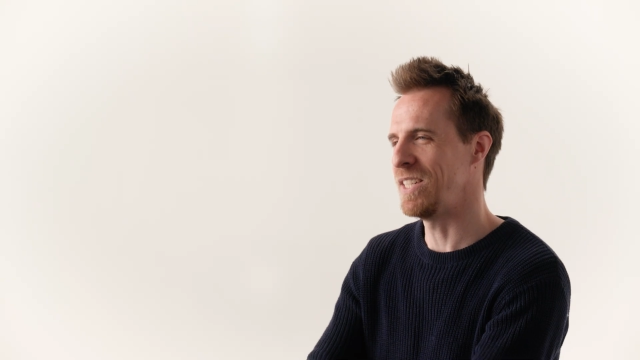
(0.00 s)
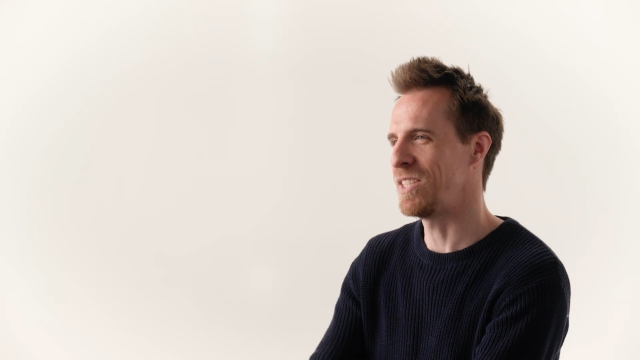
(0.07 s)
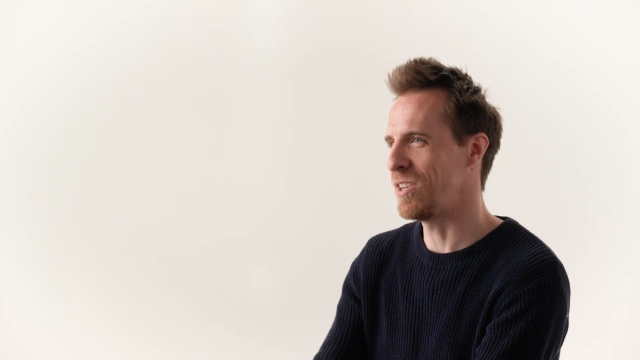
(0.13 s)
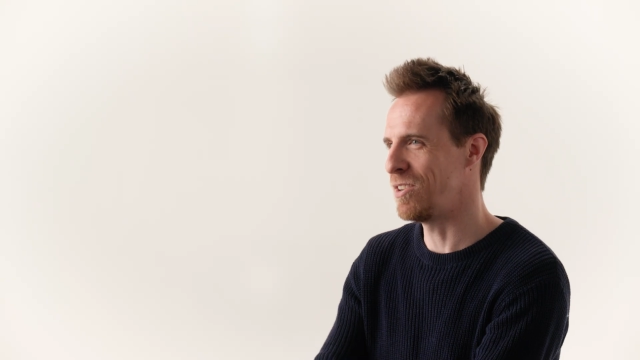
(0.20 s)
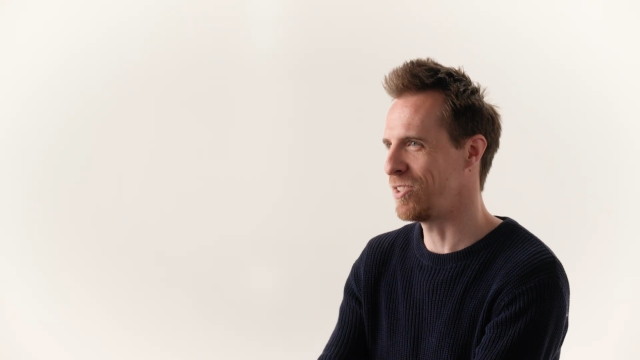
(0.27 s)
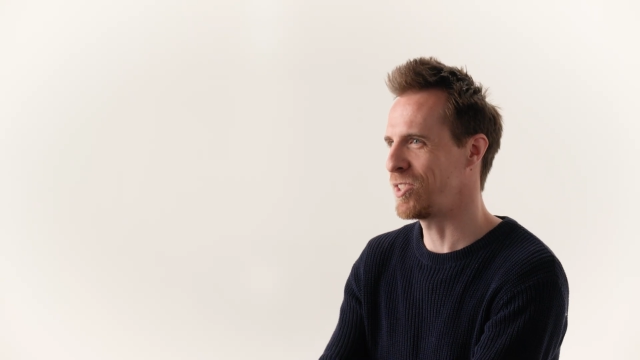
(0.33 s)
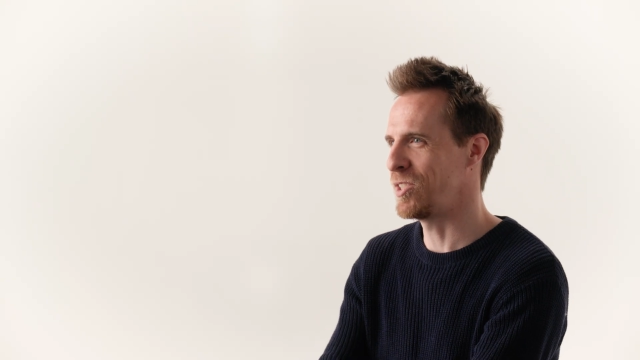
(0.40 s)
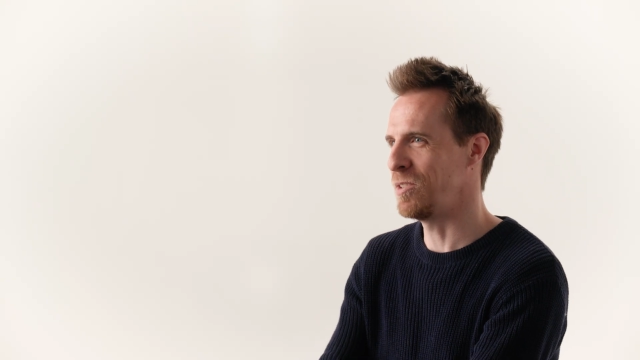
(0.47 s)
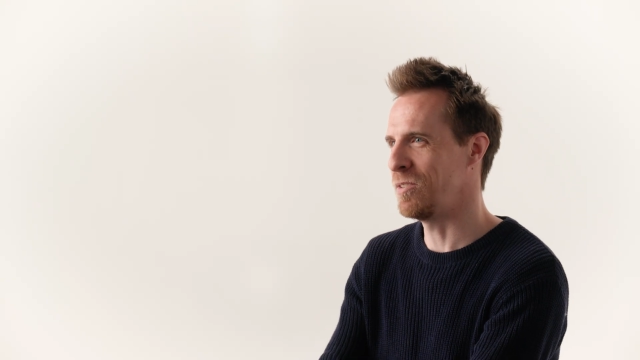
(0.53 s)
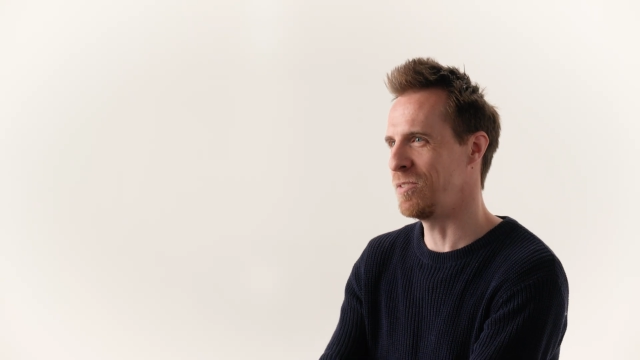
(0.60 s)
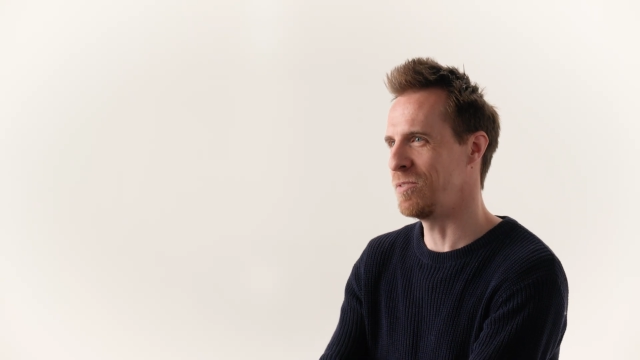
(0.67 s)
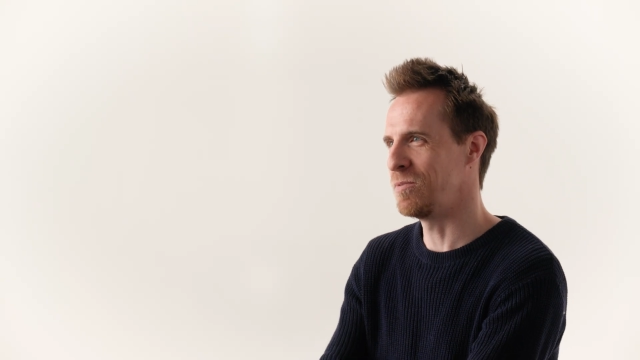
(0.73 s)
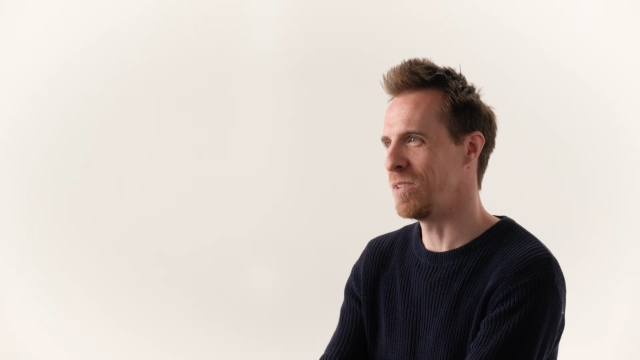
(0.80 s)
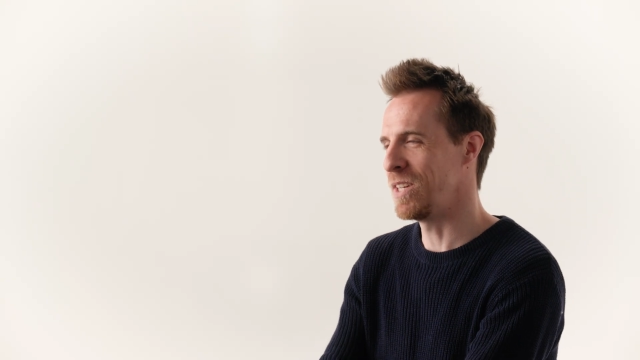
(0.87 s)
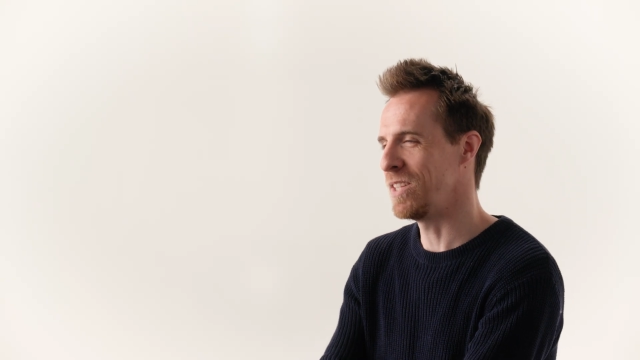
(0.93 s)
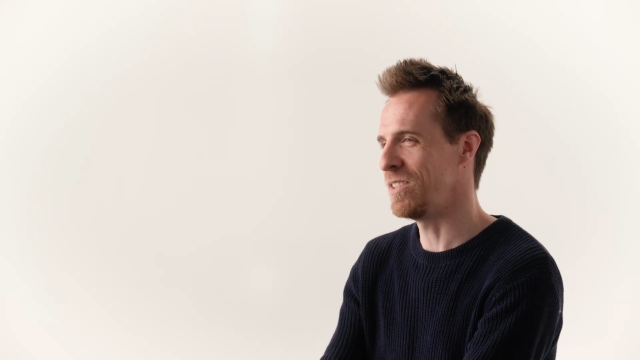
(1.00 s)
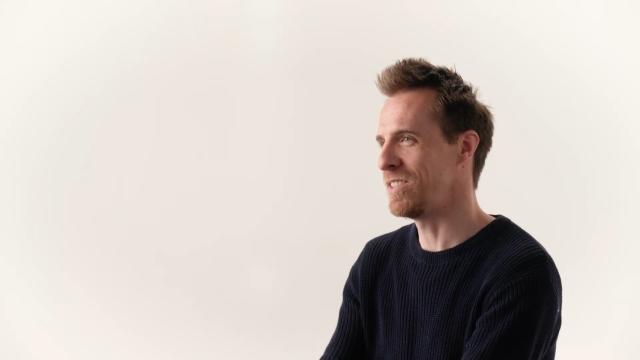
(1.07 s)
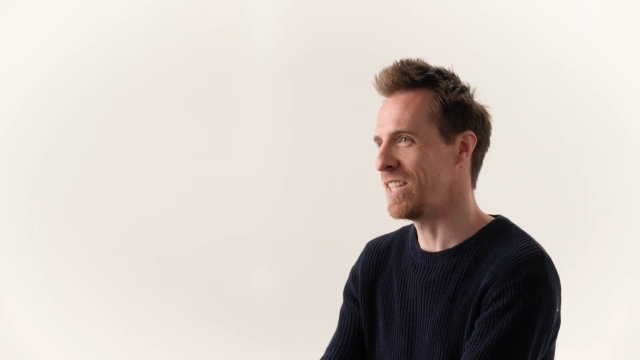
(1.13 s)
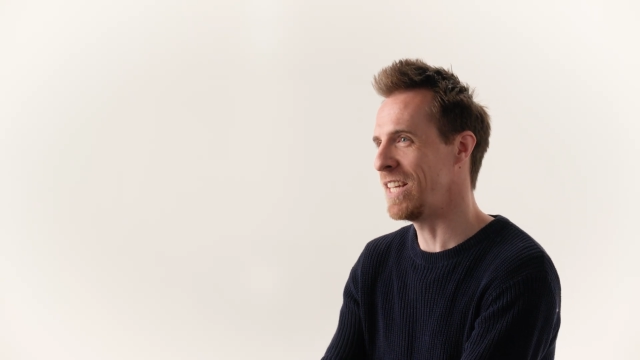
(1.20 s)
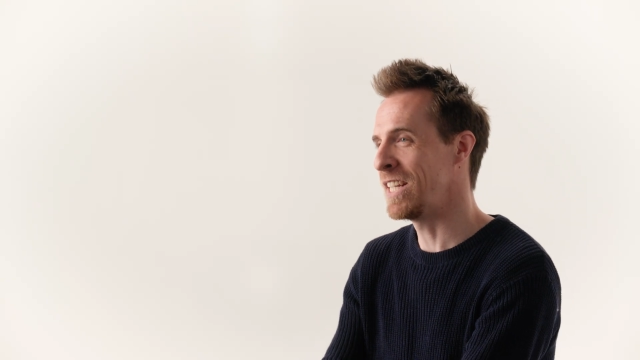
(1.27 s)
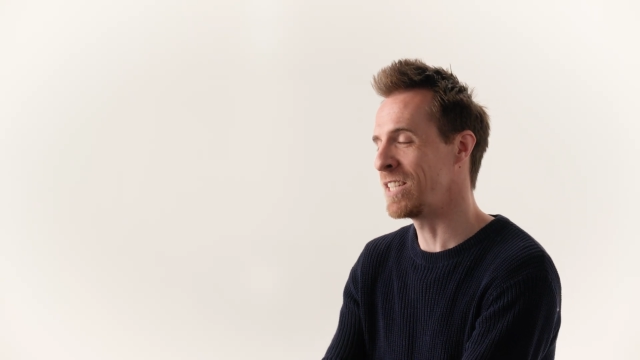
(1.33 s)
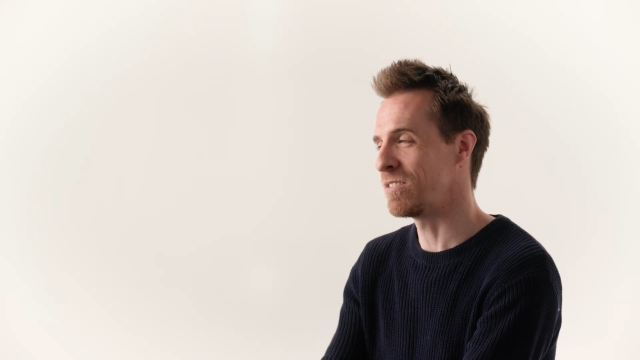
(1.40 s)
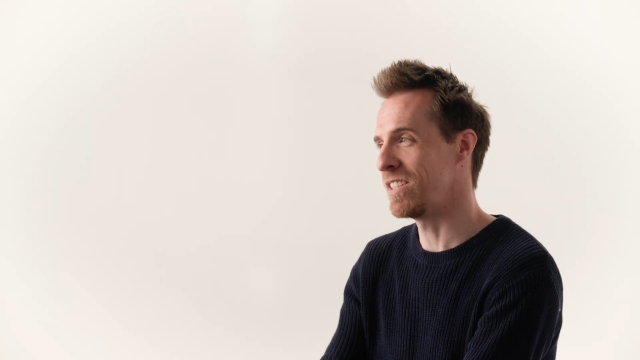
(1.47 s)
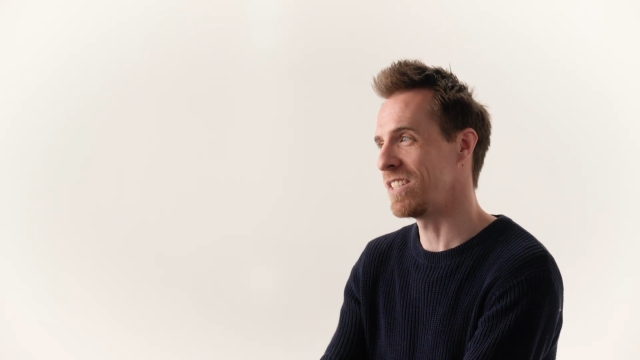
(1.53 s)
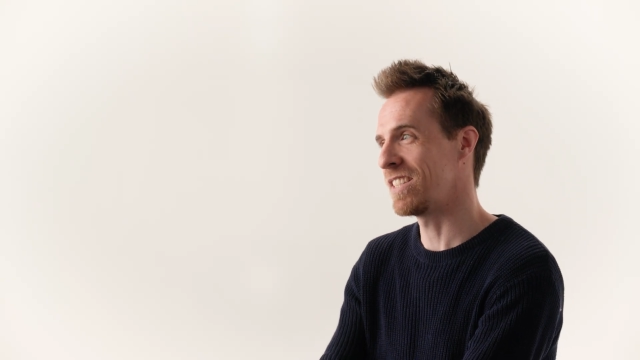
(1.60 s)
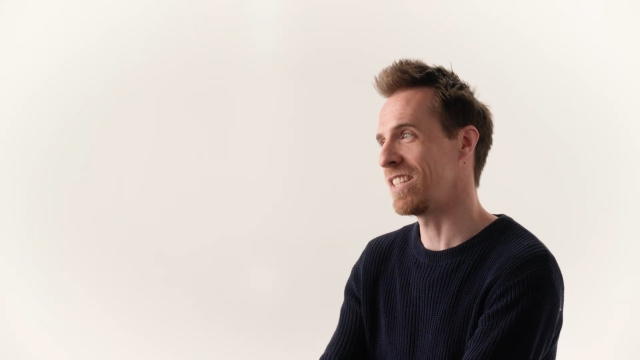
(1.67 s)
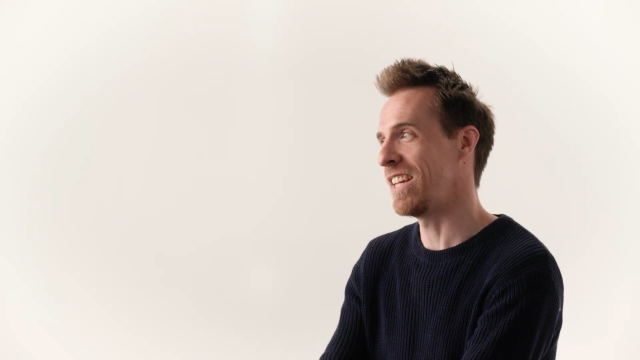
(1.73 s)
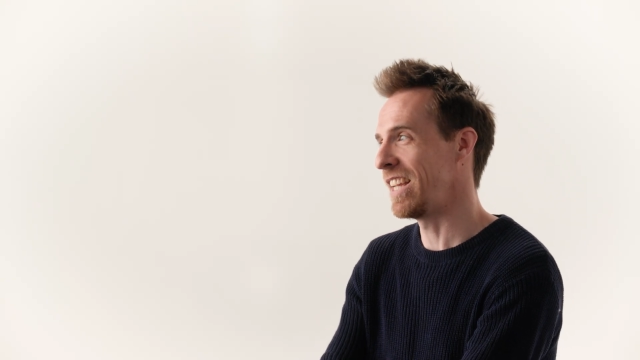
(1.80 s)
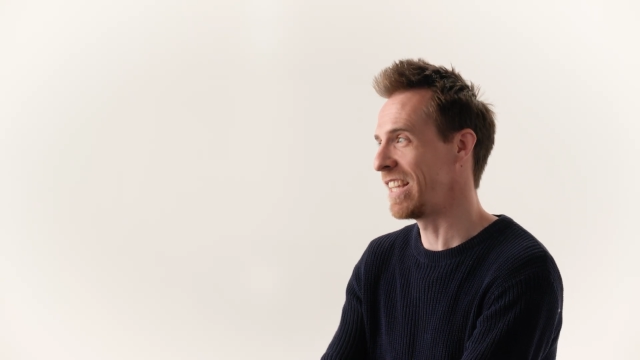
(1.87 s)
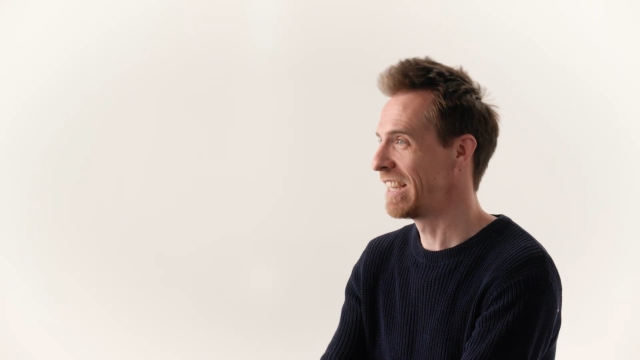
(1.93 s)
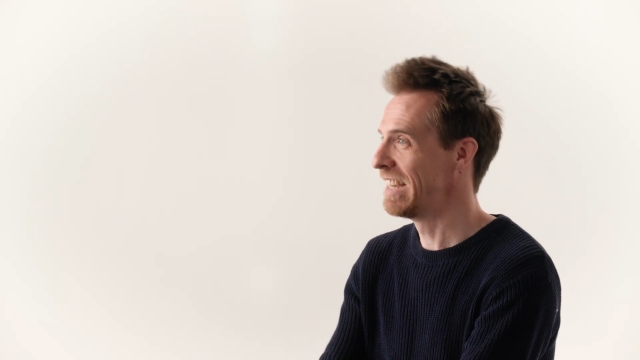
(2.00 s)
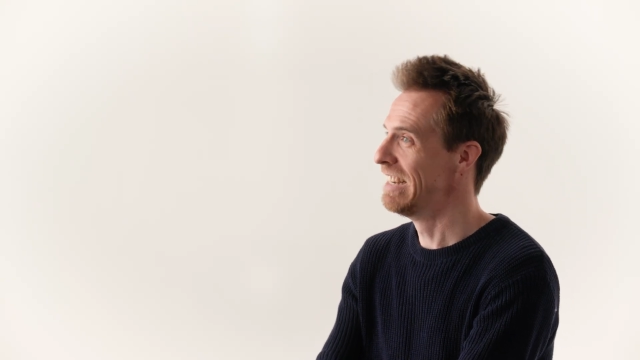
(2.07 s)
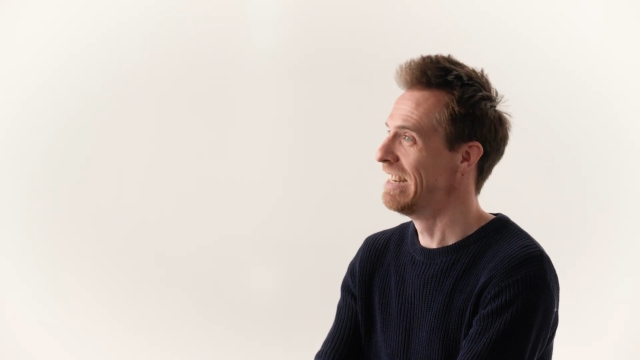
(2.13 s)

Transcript: it's also one of those things where it's like,